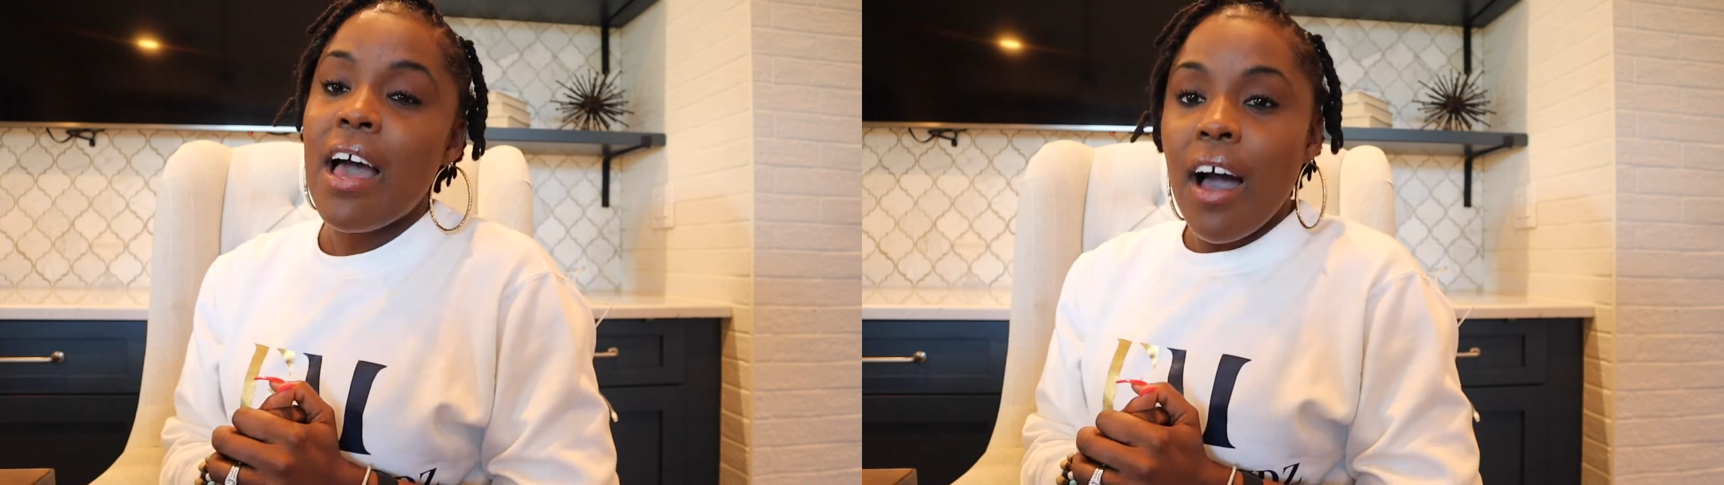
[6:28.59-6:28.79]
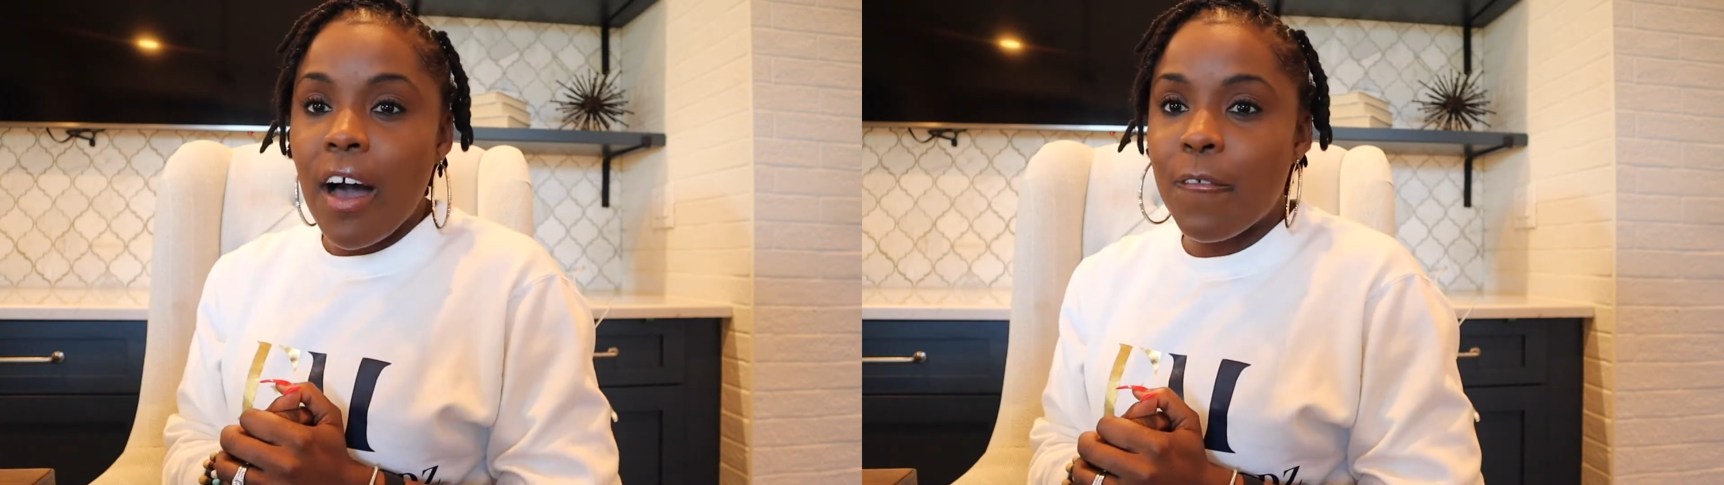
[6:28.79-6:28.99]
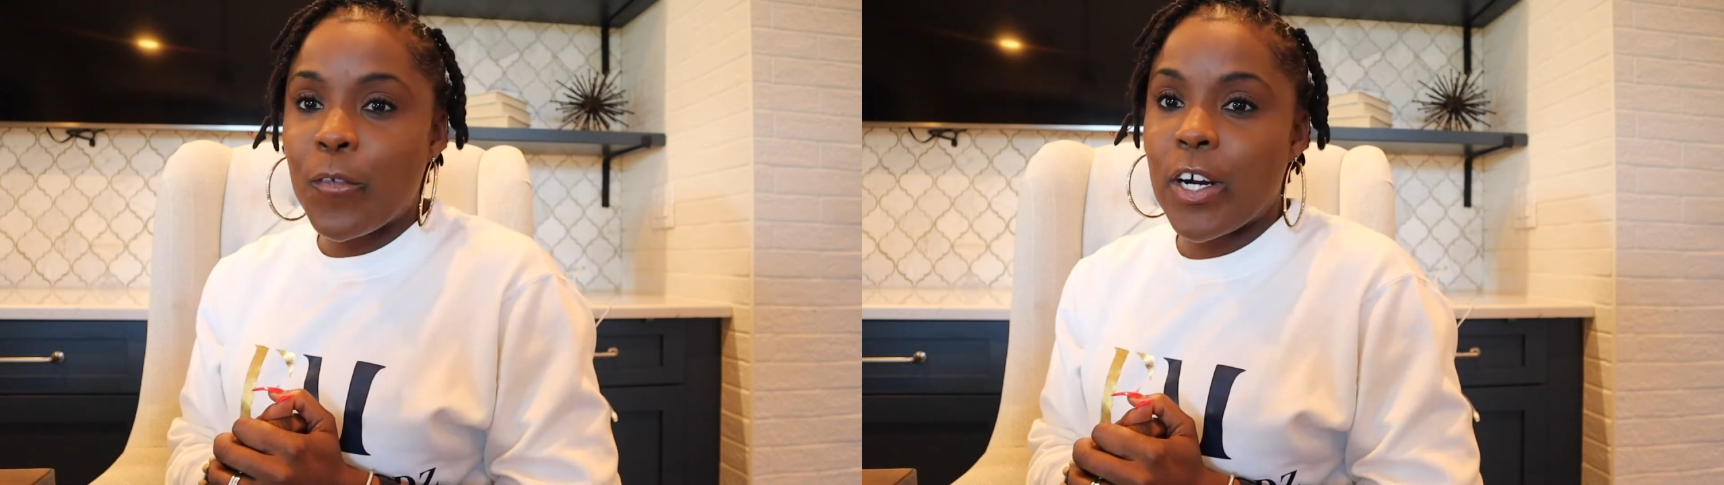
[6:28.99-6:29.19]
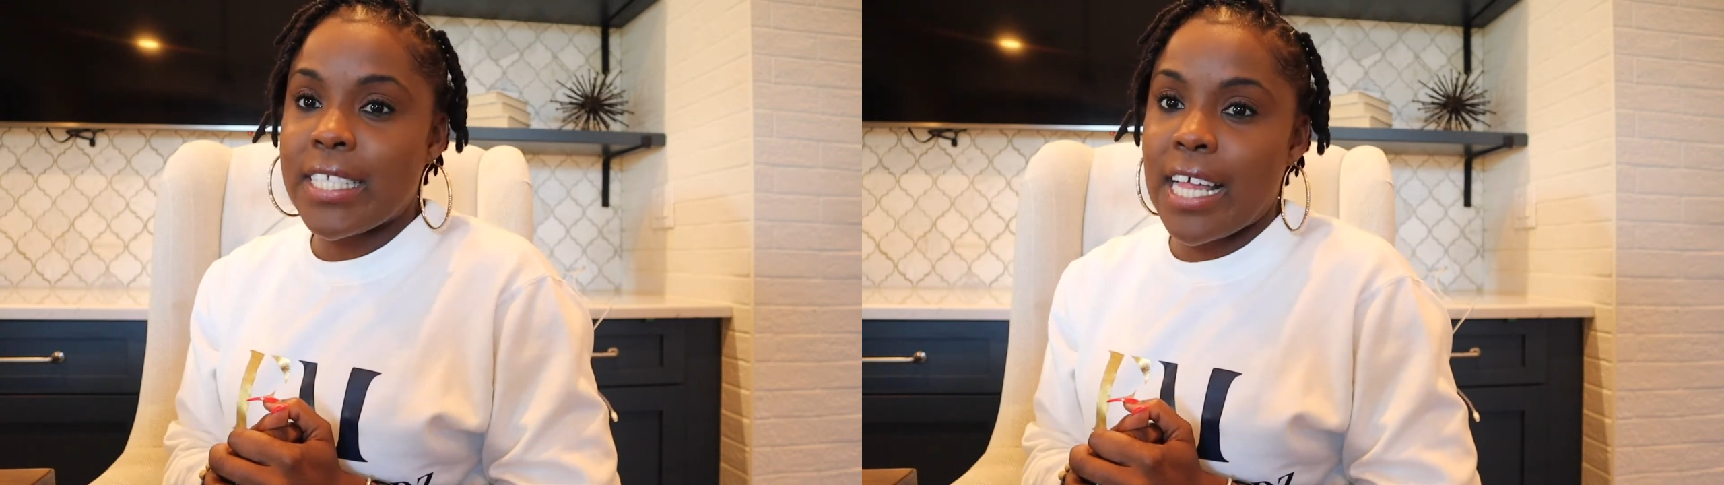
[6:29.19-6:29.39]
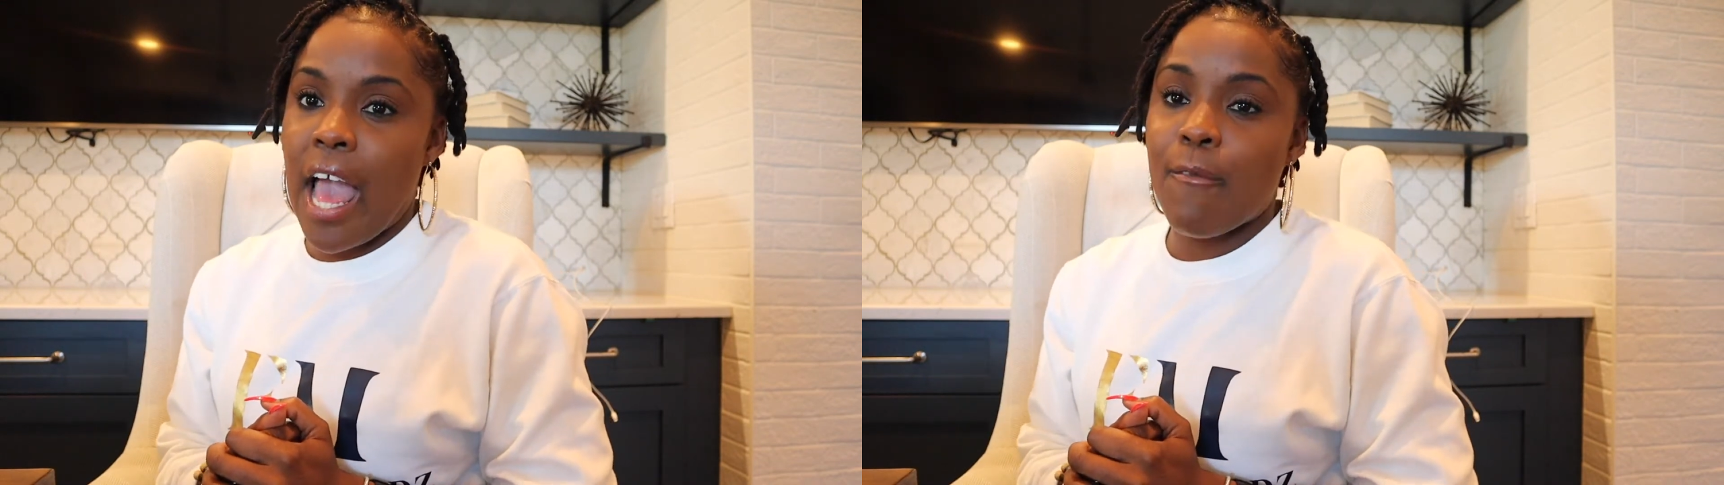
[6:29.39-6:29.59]
for our
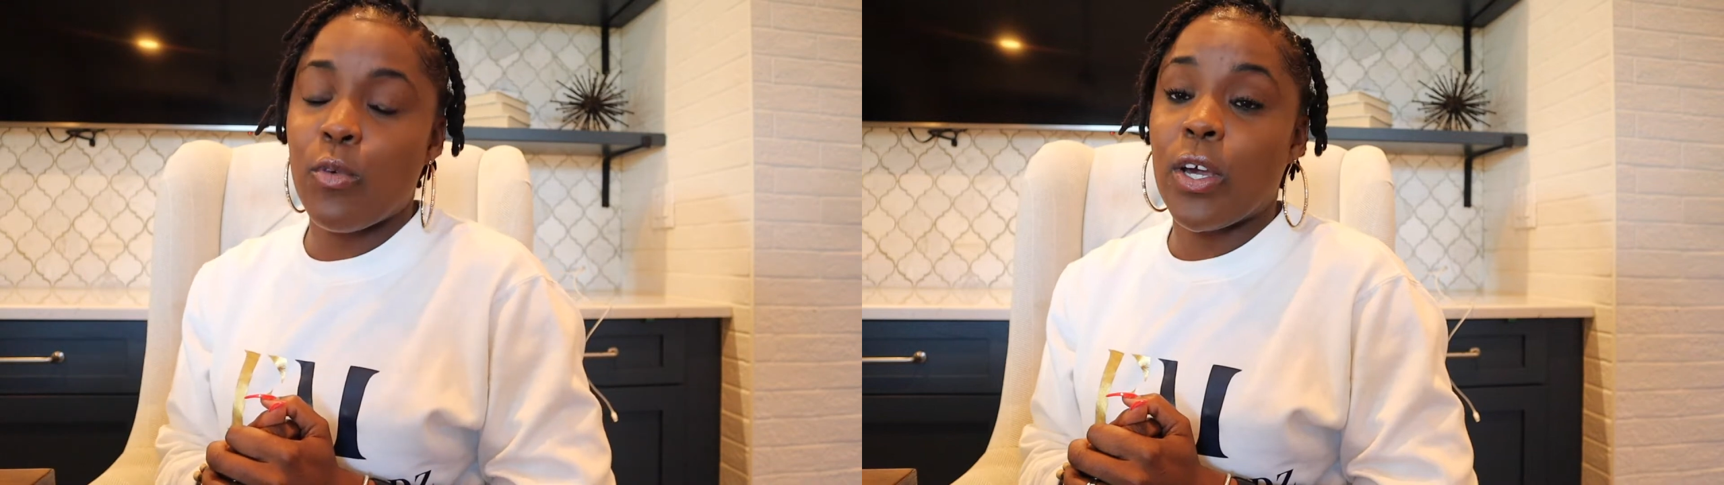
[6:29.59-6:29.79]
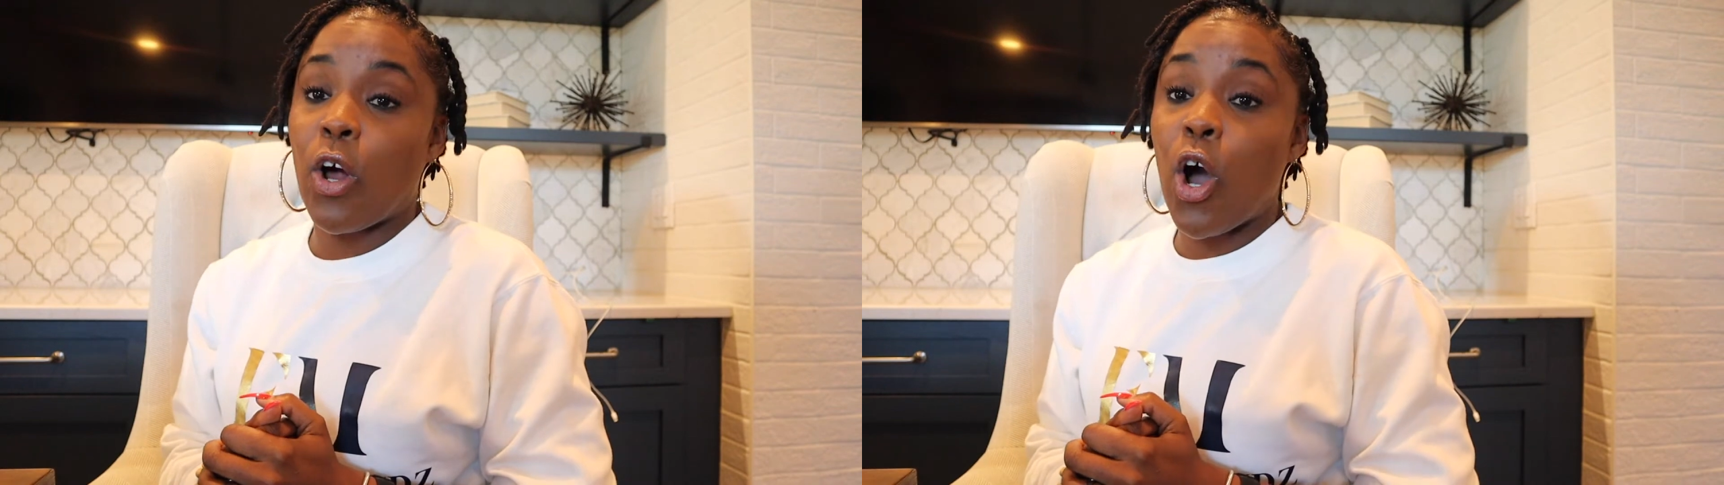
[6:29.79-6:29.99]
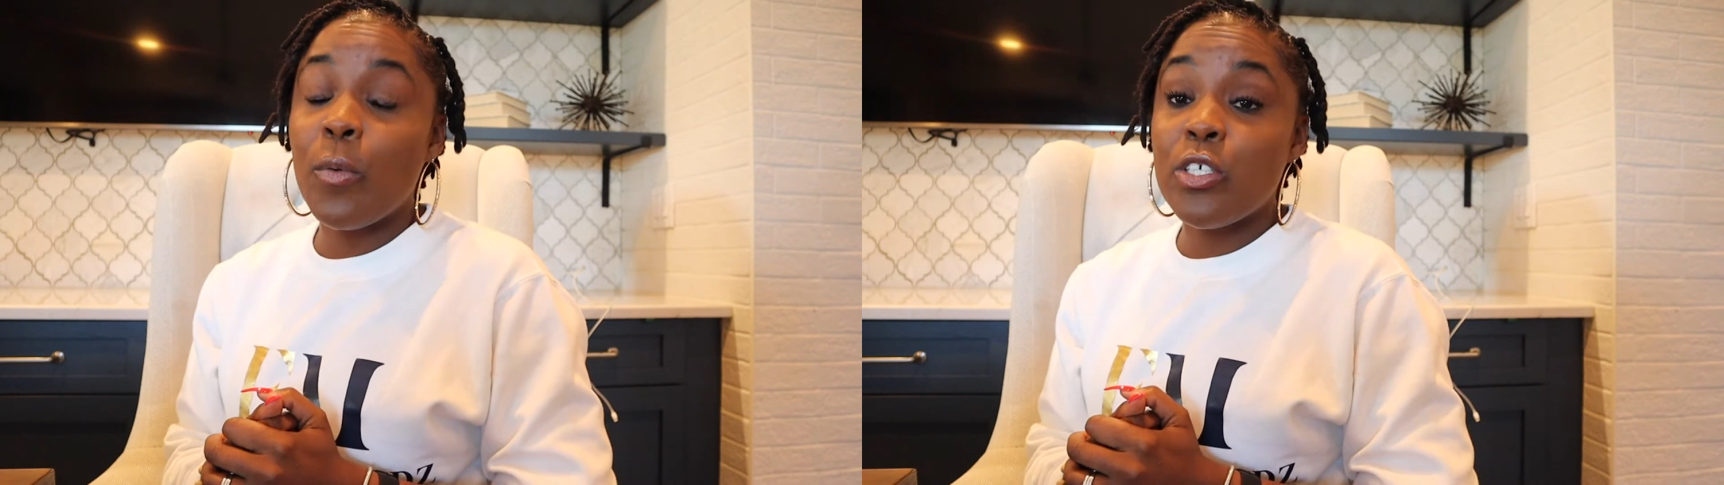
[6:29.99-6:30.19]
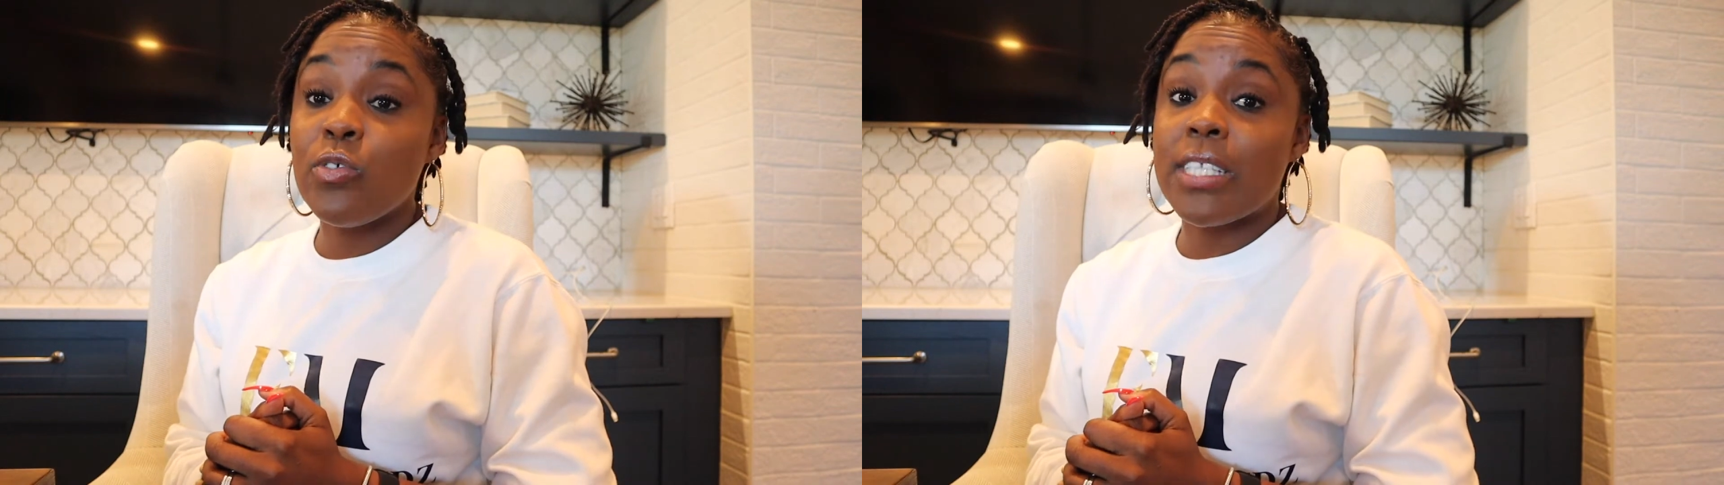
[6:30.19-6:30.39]
staff. You can always use